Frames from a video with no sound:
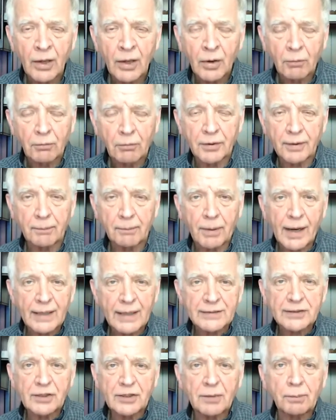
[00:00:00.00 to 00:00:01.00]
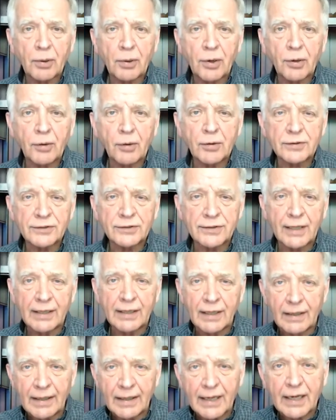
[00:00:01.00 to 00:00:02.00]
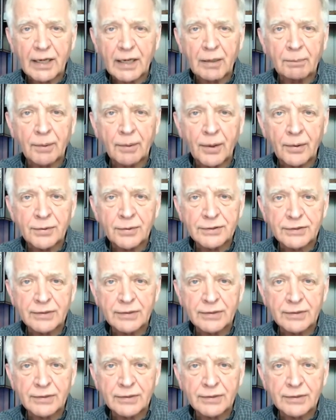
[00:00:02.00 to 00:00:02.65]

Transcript: with a positive post and a negative post